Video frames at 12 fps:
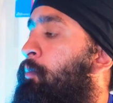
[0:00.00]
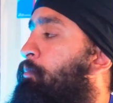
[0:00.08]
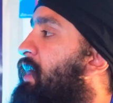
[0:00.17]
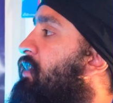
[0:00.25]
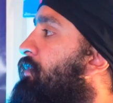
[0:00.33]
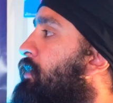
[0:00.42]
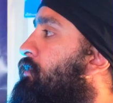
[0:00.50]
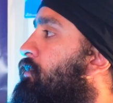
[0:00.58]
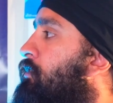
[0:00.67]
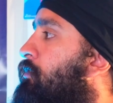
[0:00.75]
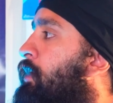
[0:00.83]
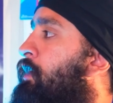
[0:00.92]
benefits,
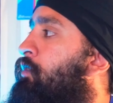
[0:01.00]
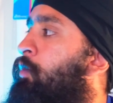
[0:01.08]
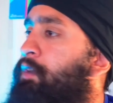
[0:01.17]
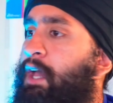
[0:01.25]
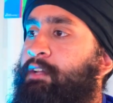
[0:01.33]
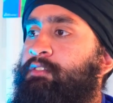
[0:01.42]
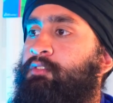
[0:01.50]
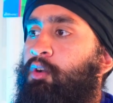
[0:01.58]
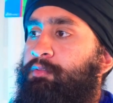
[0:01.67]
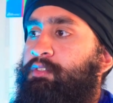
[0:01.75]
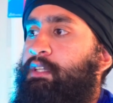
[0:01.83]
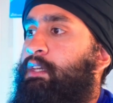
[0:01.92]
right? No taxes.
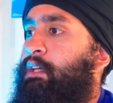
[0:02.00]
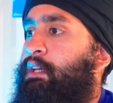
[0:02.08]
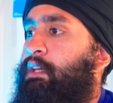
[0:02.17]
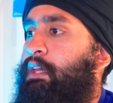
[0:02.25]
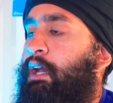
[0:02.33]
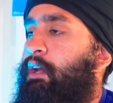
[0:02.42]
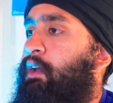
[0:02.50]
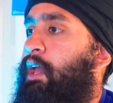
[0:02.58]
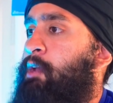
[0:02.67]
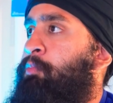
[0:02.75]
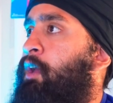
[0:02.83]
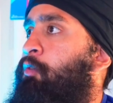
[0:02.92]
Obviously, yeah,
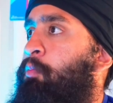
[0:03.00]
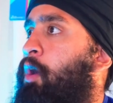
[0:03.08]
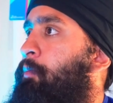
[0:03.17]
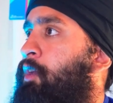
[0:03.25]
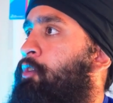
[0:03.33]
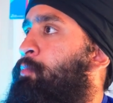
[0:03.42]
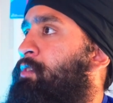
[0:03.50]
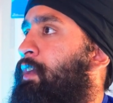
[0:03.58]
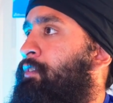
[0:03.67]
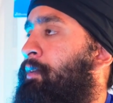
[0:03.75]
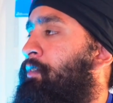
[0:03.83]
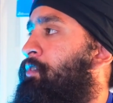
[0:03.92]
Ekblad will probably 100%
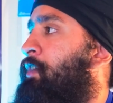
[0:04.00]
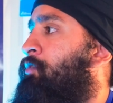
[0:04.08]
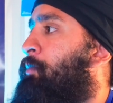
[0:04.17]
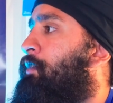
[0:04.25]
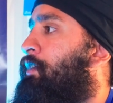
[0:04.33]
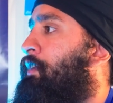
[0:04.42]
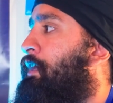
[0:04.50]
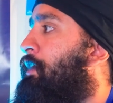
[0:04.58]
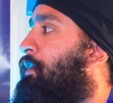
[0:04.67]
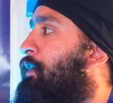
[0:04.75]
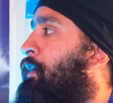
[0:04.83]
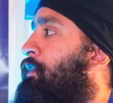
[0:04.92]
accept the $6 million
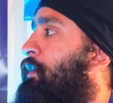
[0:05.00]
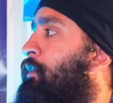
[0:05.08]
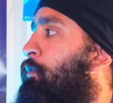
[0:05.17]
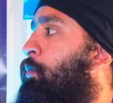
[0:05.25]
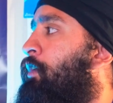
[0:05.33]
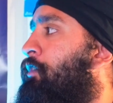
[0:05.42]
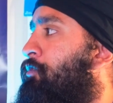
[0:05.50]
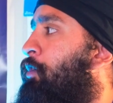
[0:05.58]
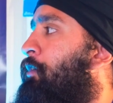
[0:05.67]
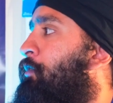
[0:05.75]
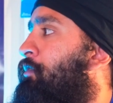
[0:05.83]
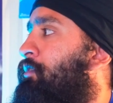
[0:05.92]
here than he would in
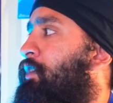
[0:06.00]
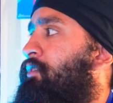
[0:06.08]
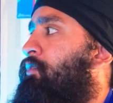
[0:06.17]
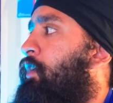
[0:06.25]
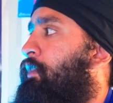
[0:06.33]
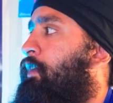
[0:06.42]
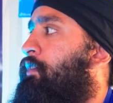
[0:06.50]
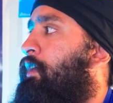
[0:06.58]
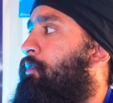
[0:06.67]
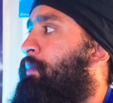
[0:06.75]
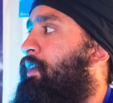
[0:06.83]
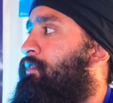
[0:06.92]
Toronto. Like, at the end of the
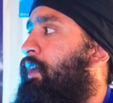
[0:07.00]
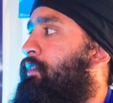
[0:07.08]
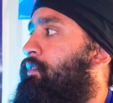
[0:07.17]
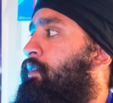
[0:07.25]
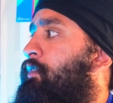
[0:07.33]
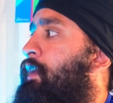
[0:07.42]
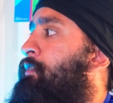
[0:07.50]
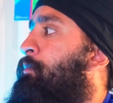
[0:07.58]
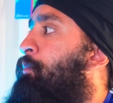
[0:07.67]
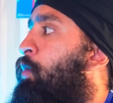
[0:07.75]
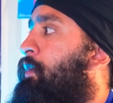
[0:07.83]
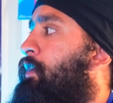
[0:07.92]
day, it makes sense. That's a
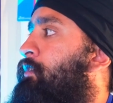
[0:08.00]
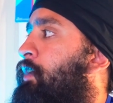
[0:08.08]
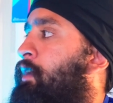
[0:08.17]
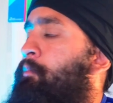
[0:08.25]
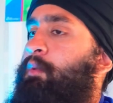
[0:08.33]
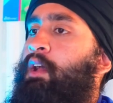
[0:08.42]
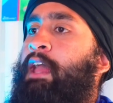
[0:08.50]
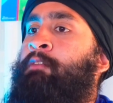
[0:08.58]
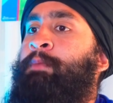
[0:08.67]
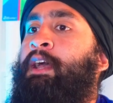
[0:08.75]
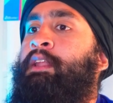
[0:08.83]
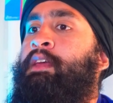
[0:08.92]
bonus. But
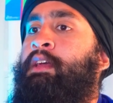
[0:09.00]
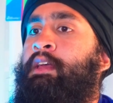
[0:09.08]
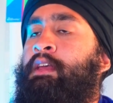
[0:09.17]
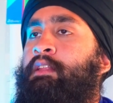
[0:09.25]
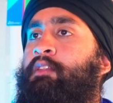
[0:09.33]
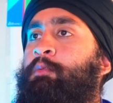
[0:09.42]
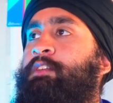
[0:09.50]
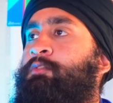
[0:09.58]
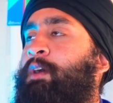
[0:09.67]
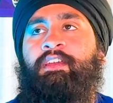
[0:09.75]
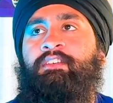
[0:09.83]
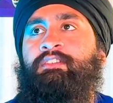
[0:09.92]
Ekblad, the reason
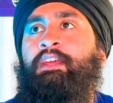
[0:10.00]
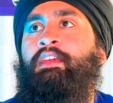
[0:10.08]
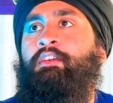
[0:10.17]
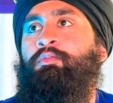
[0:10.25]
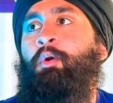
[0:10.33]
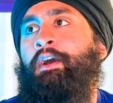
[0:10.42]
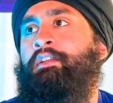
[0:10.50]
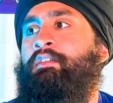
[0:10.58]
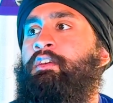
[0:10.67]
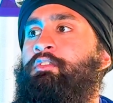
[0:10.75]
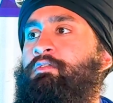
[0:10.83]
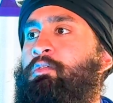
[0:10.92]
staying is, one, he
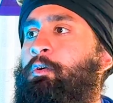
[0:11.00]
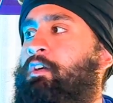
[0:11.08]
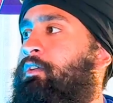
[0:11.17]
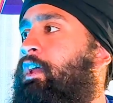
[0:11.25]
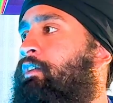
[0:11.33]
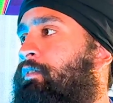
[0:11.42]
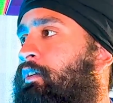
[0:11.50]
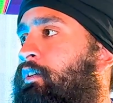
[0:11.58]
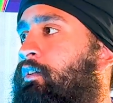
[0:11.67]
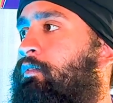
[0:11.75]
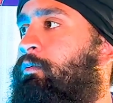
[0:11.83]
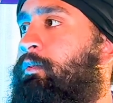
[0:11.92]
was a Florida for lifer,
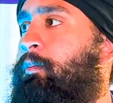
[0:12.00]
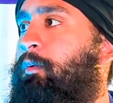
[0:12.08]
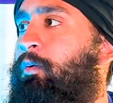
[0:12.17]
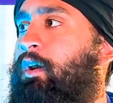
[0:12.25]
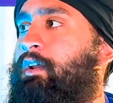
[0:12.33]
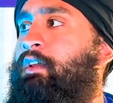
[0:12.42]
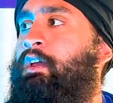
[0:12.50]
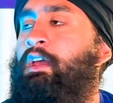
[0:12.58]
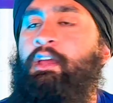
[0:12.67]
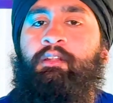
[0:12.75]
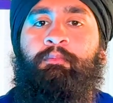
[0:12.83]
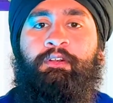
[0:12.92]
number one.
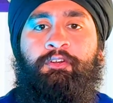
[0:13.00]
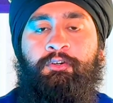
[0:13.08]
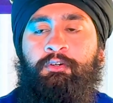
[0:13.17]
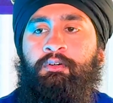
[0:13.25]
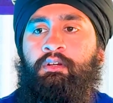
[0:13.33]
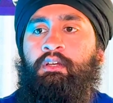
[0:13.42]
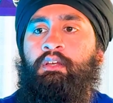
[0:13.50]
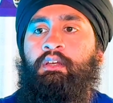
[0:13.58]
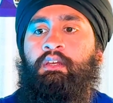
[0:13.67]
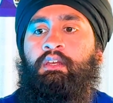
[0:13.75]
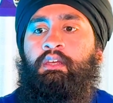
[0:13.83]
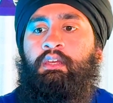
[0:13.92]
And number two,
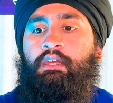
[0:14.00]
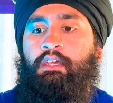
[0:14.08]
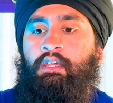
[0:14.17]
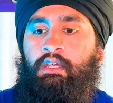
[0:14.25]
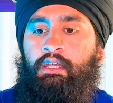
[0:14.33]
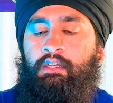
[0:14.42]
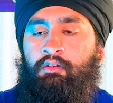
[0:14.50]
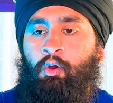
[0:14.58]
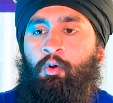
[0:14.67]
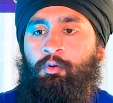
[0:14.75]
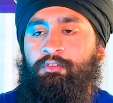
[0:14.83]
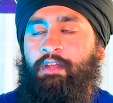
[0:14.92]
he
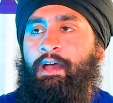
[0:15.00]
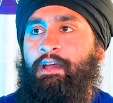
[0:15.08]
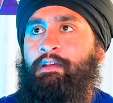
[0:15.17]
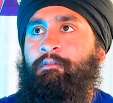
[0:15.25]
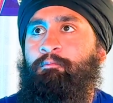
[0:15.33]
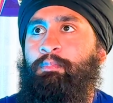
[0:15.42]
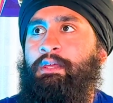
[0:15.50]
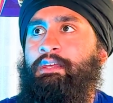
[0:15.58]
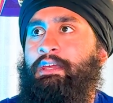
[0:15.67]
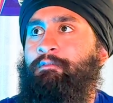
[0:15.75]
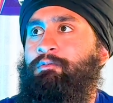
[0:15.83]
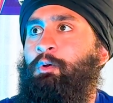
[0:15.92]
knows that being
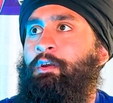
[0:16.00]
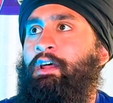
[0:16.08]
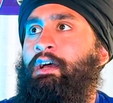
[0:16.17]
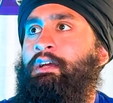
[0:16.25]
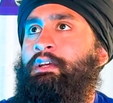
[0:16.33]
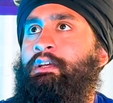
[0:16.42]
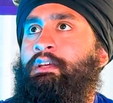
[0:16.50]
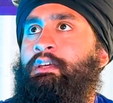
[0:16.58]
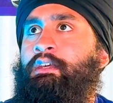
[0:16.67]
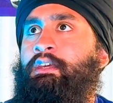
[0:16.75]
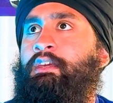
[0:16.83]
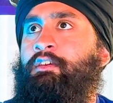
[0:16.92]
in Florida,
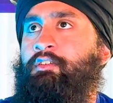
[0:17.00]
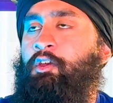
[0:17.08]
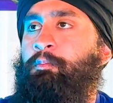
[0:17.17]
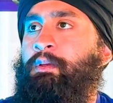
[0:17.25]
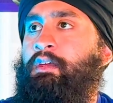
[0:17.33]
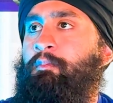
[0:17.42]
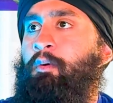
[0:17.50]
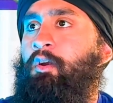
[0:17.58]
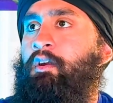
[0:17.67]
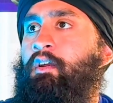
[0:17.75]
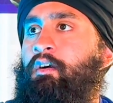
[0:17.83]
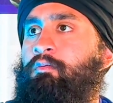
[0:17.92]
he could be a
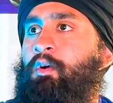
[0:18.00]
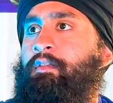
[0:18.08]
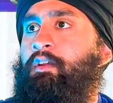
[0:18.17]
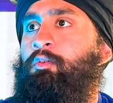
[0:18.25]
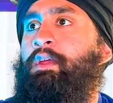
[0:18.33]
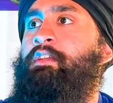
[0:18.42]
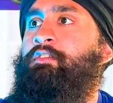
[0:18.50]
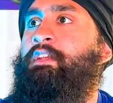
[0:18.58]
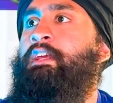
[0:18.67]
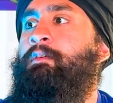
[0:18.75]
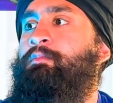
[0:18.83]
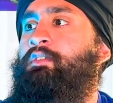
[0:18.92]
part of one of the greatest
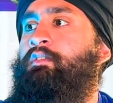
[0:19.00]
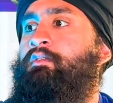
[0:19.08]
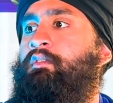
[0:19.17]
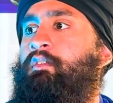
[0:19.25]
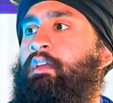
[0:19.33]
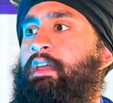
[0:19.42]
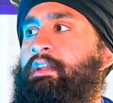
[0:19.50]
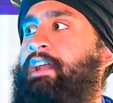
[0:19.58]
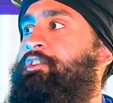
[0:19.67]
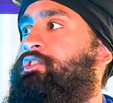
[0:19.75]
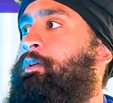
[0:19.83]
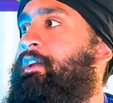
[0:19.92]
teams in NHL